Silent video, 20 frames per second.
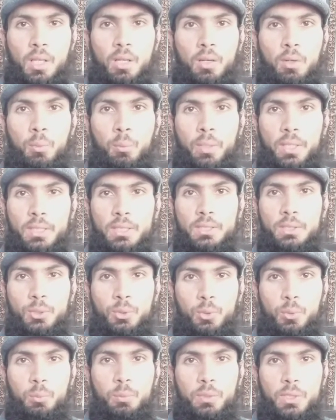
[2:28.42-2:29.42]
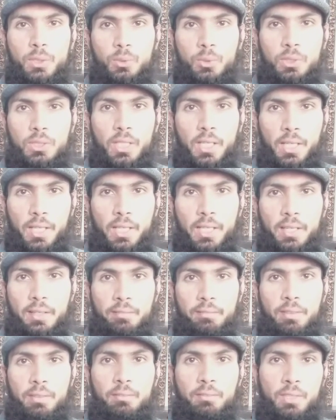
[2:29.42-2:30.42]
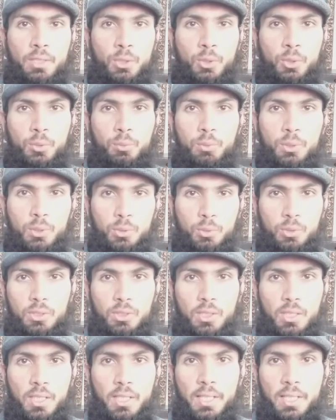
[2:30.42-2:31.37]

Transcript: when should we use have and when should we use